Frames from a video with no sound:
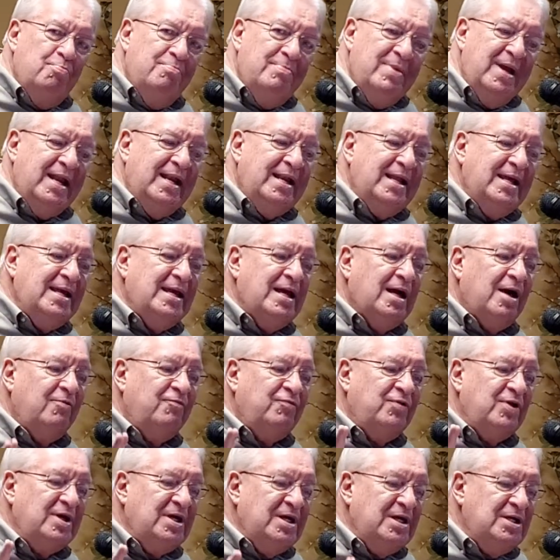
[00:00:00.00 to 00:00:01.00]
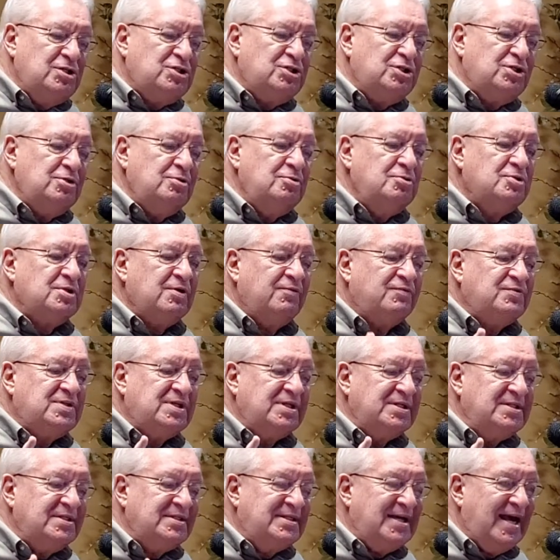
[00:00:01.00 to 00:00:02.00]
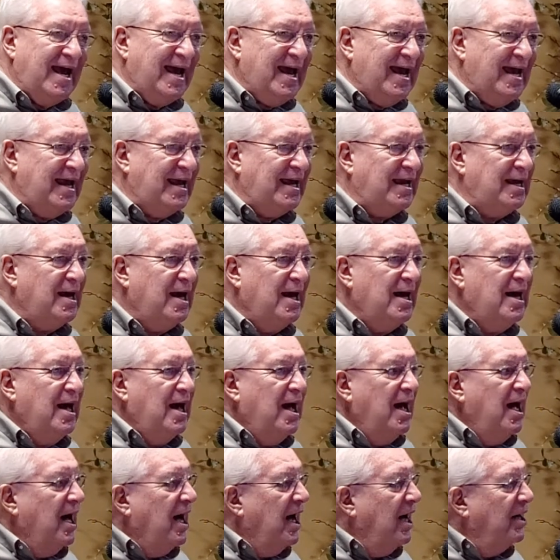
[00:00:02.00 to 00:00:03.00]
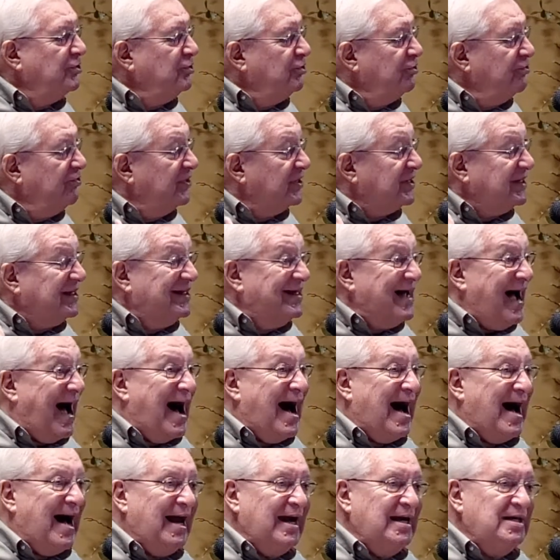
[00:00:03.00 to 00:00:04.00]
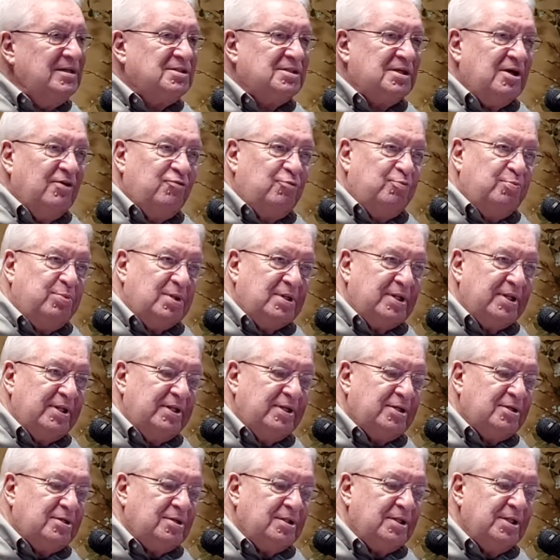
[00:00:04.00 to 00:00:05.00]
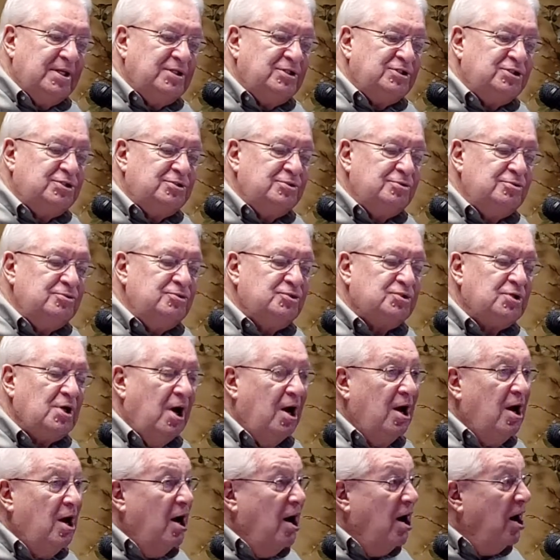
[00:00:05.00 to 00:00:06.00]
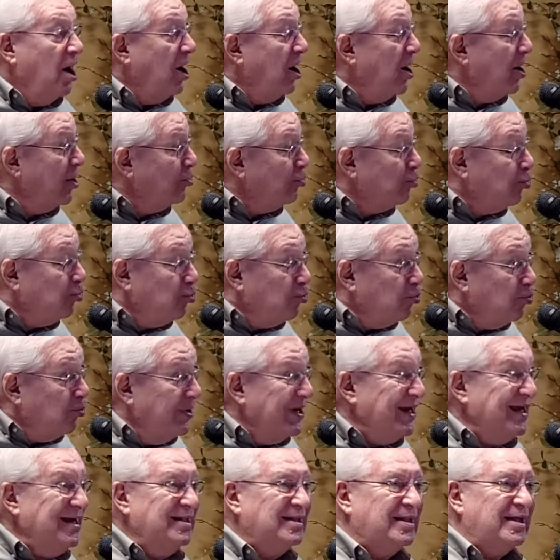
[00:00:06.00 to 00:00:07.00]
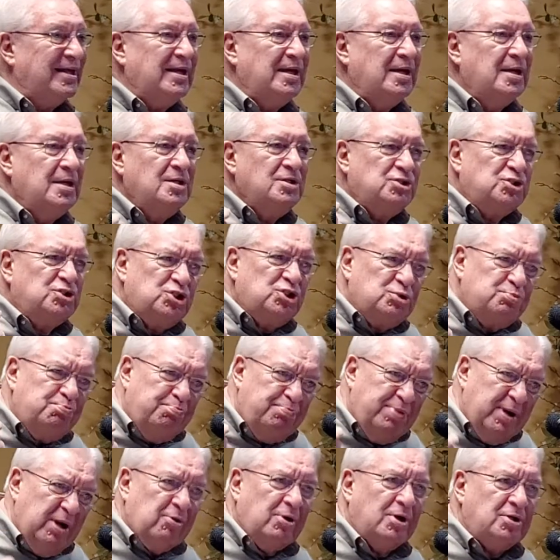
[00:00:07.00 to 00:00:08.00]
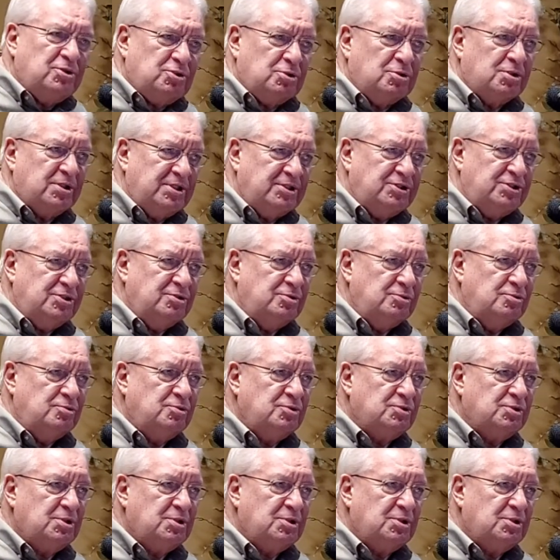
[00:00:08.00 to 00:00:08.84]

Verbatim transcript: many of the issues of today, under the guise of political issues, are really spiritual issues.